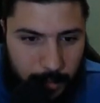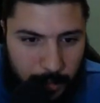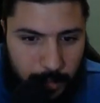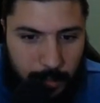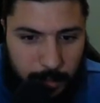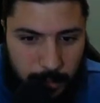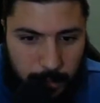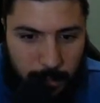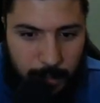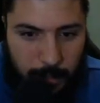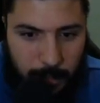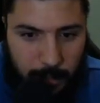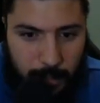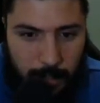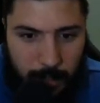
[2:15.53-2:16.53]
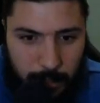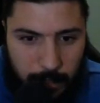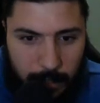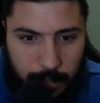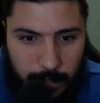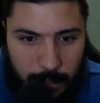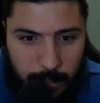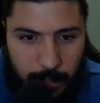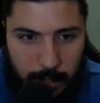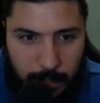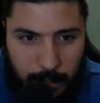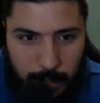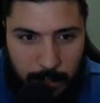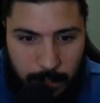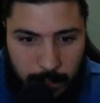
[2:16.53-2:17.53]

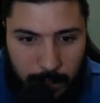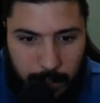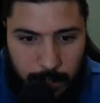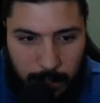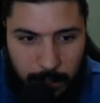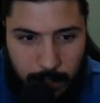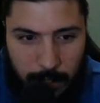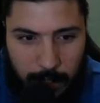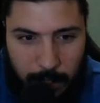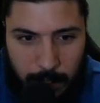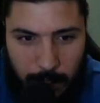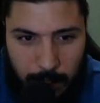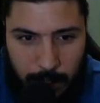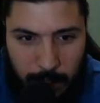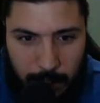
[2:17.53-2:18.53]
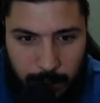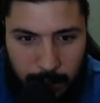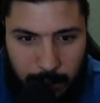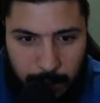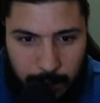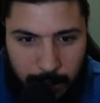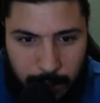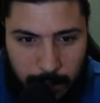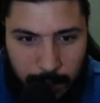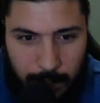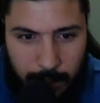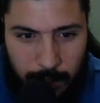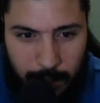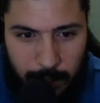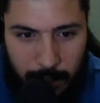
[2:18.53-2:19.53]

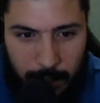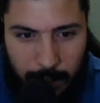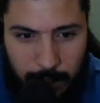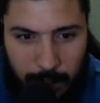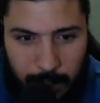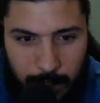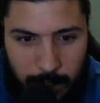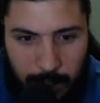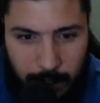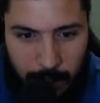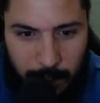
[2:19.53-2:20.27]
Nobody speaks.